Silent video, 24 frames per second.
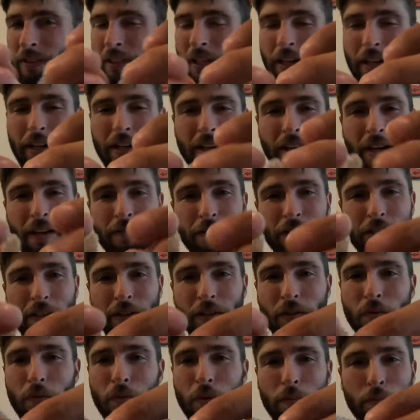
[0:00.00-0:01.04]
I didn't have a
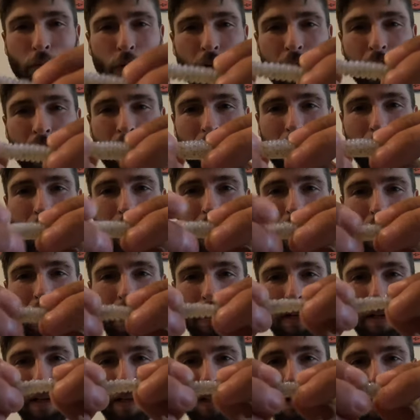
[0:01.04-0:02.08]
single one break on me.
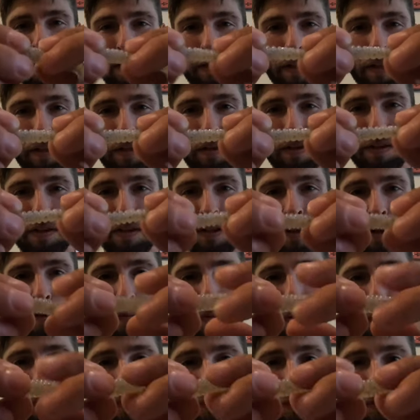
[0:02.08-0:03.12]
I lost a
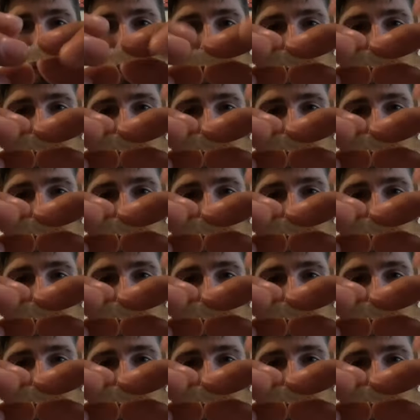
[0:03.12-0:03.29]
couple due